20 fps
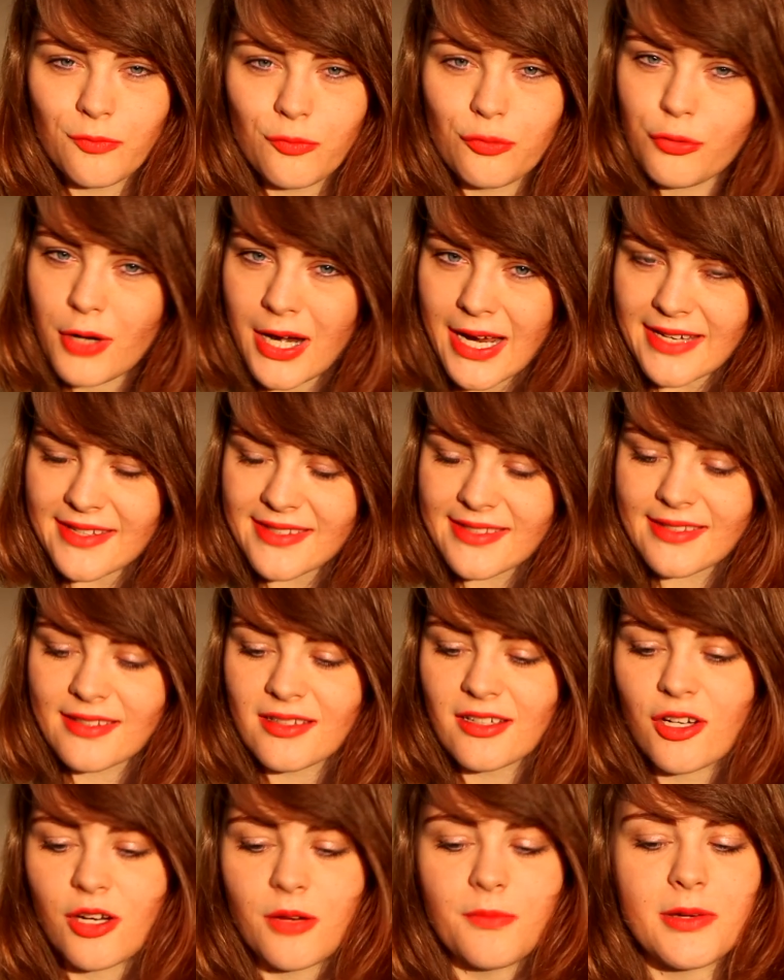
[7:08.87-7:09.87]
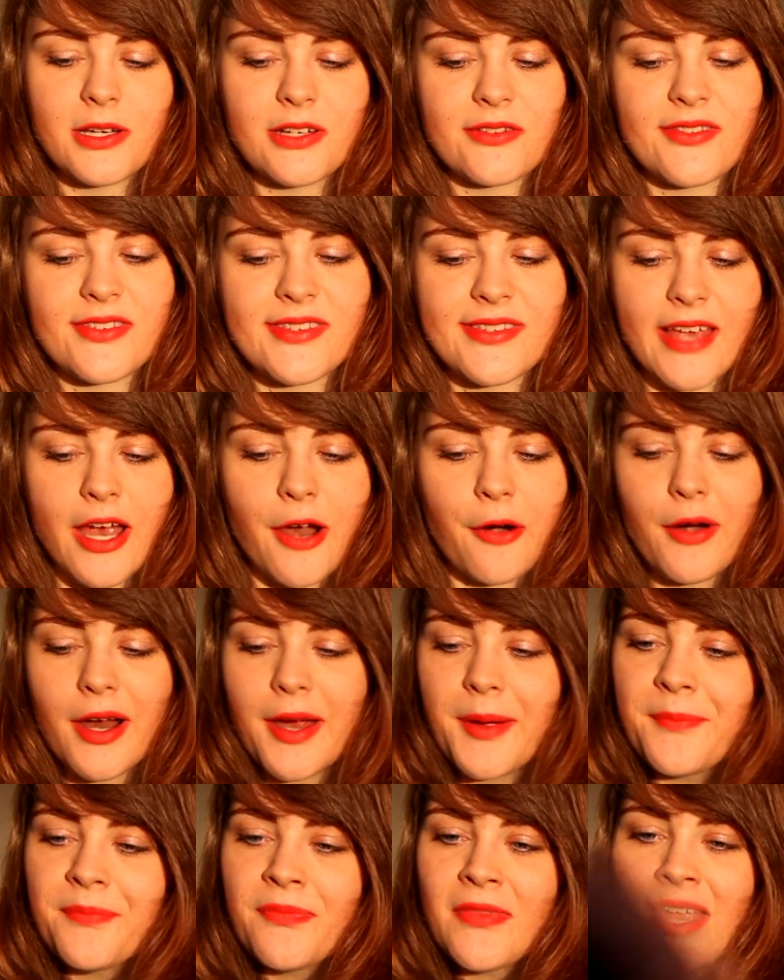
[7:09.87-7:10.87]
price compared to Zara.
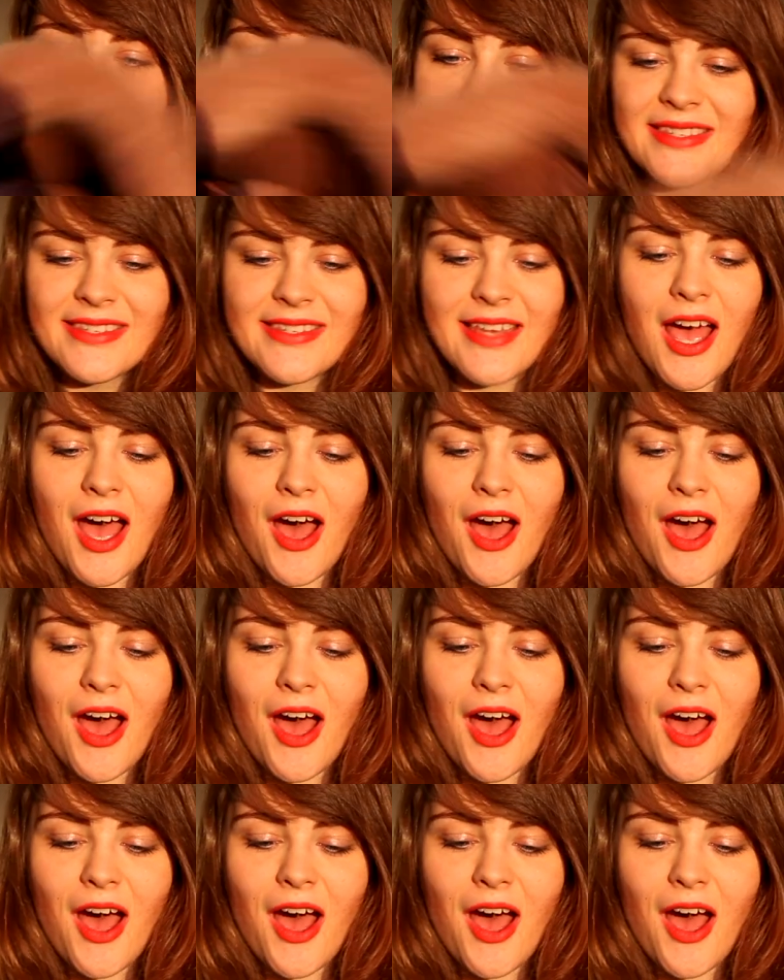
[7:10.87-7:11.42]
So